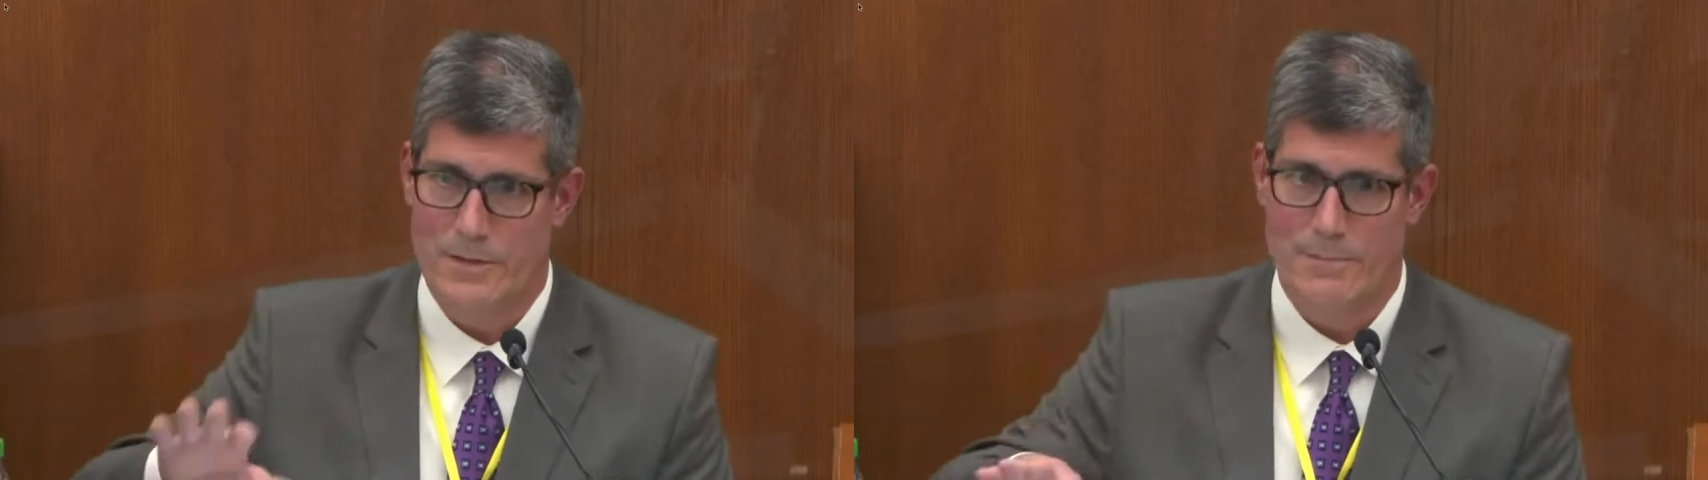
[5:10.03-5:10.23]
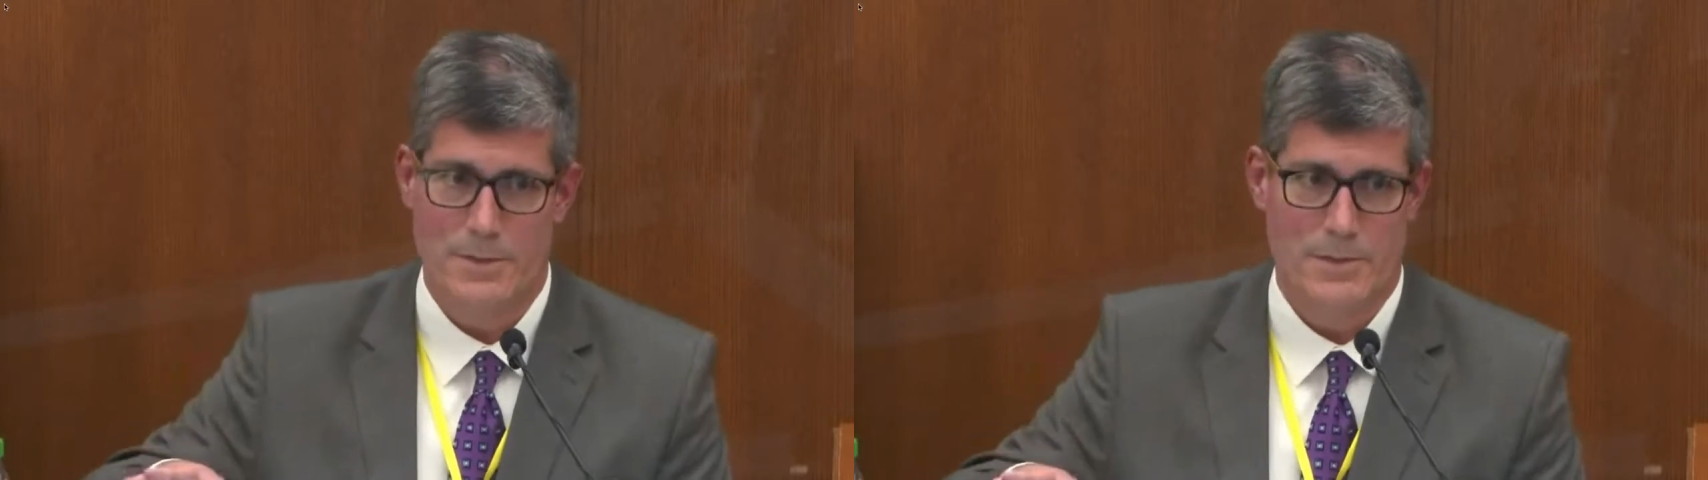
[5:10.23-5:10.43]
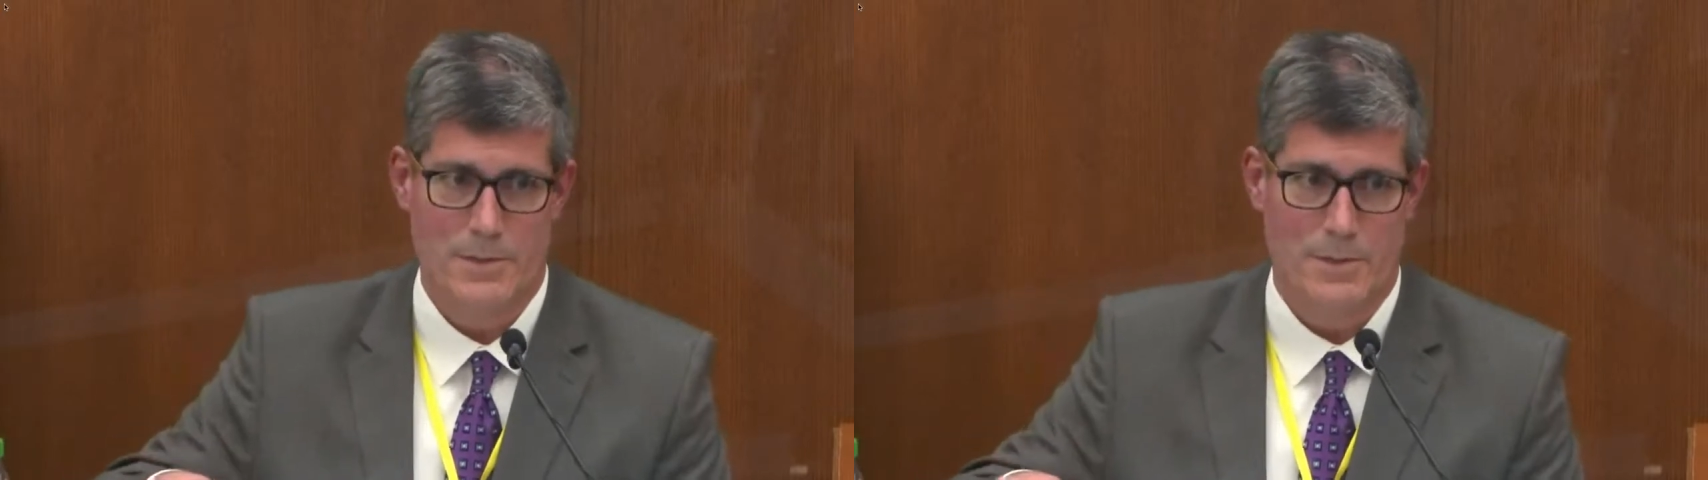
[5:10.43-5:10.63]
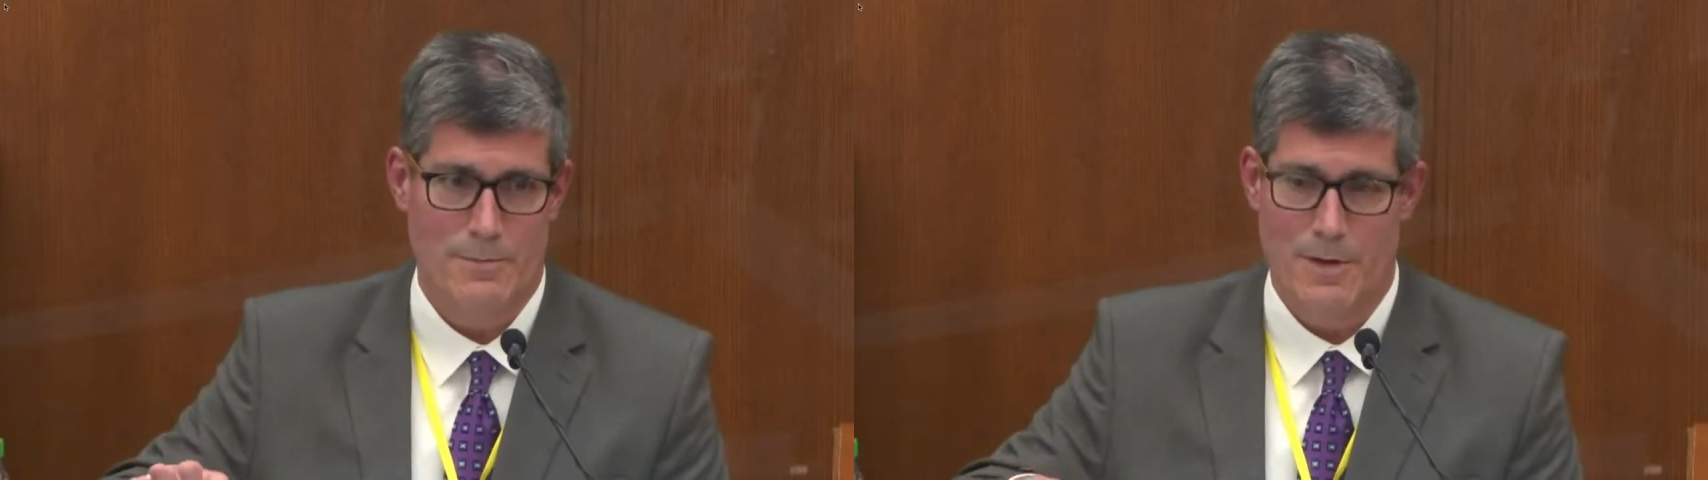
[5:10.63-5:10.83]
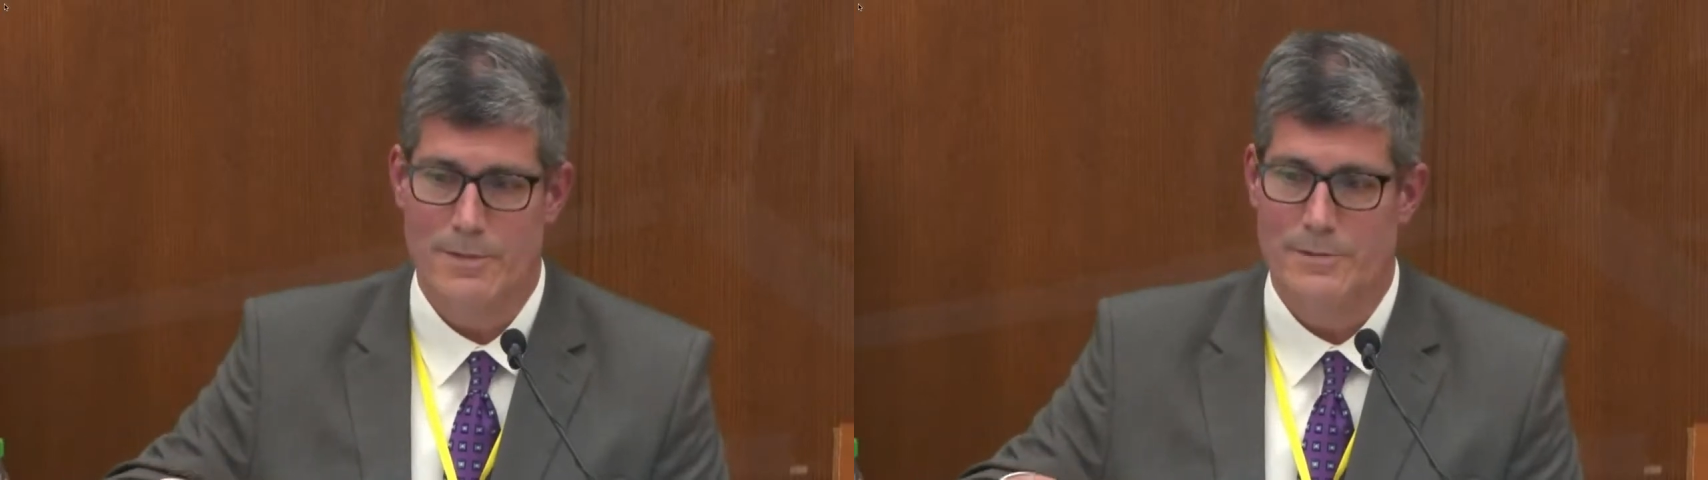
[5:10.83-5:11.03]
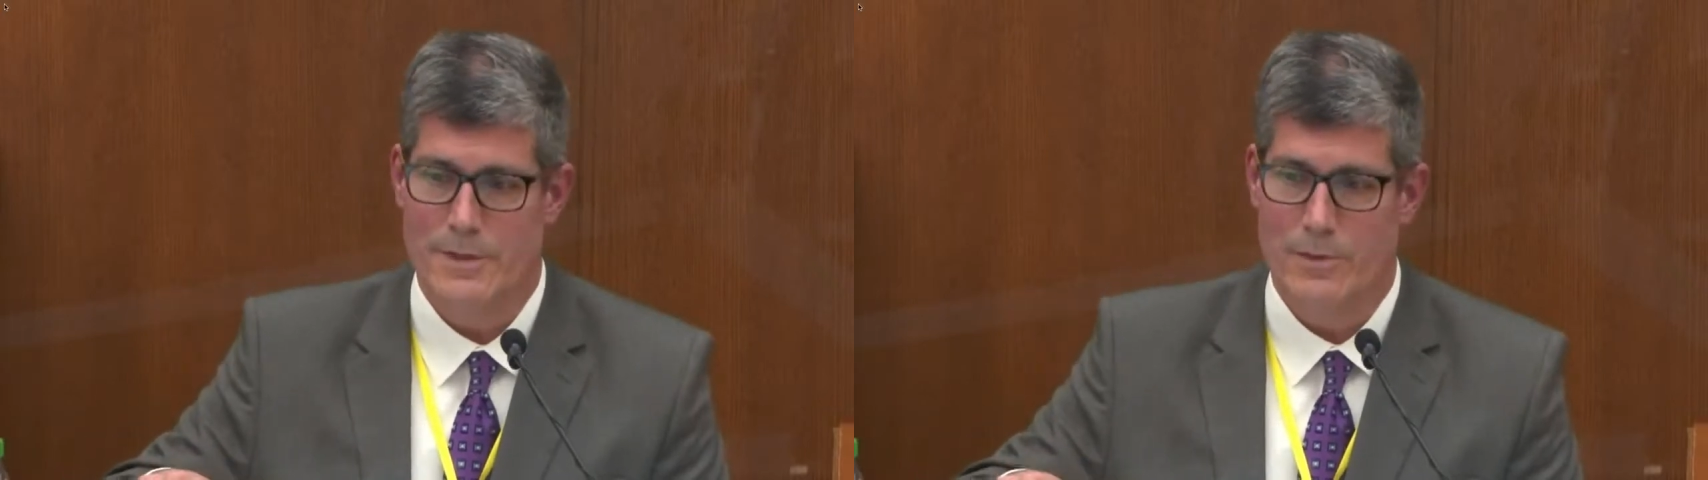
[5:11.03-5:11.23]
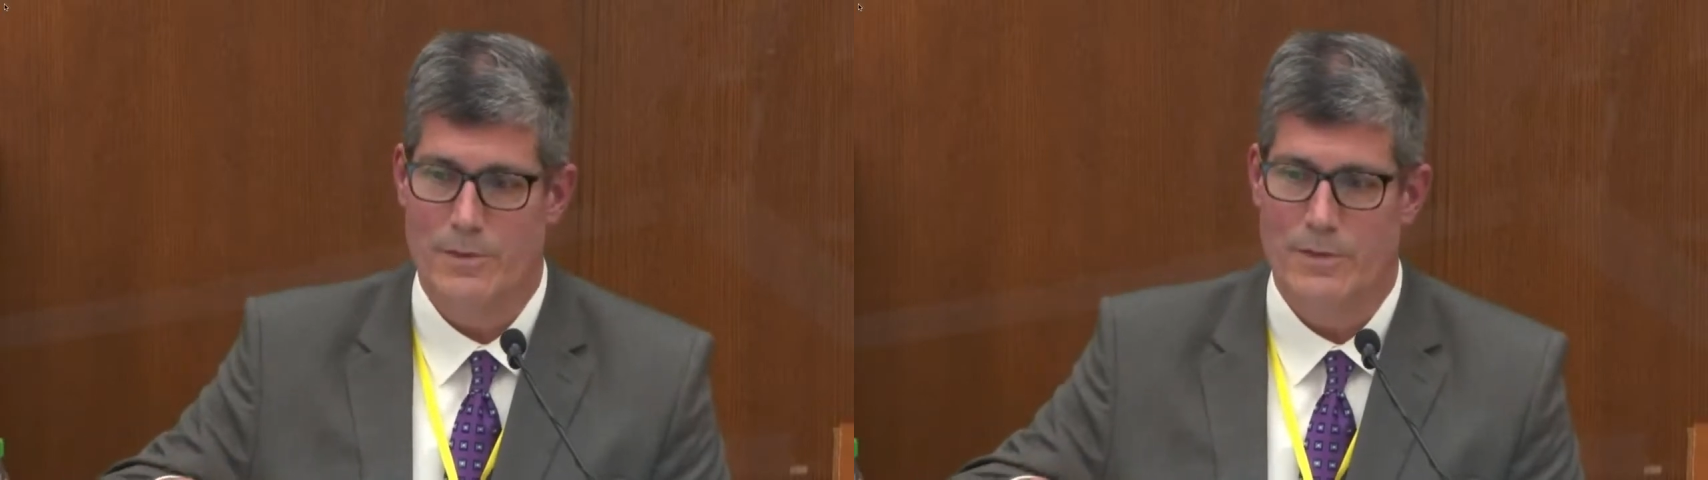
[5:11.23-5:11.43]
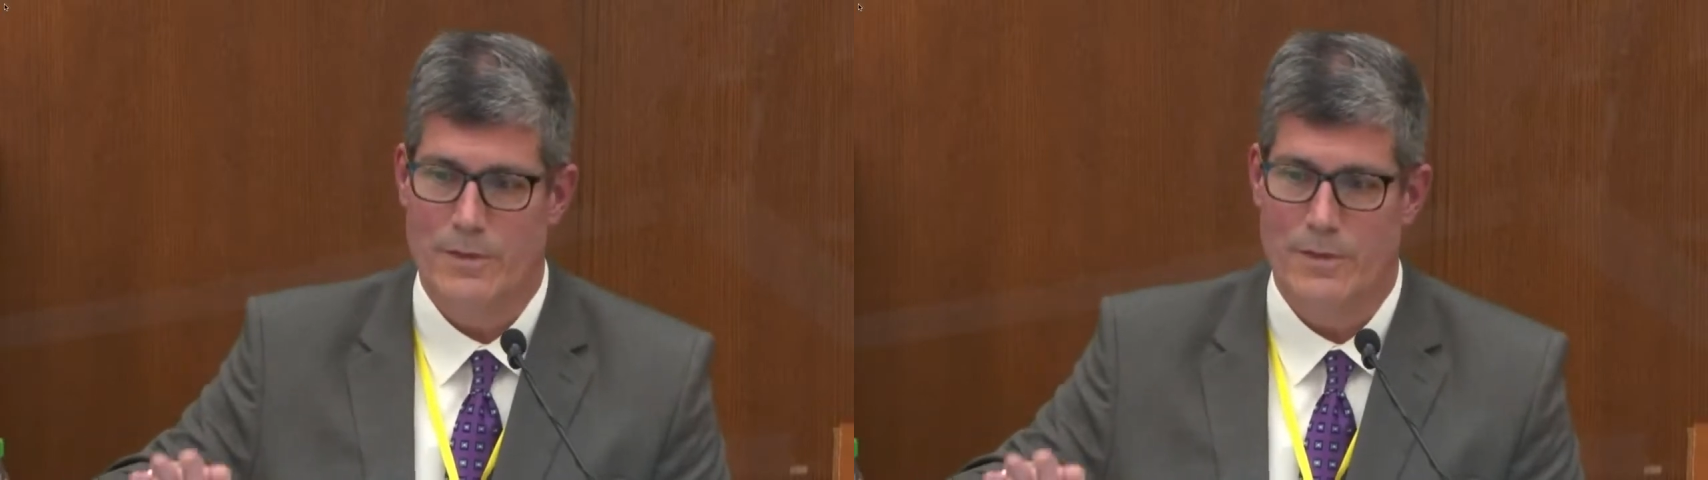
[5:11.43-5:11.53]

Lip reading: the Minnesota Department of Health,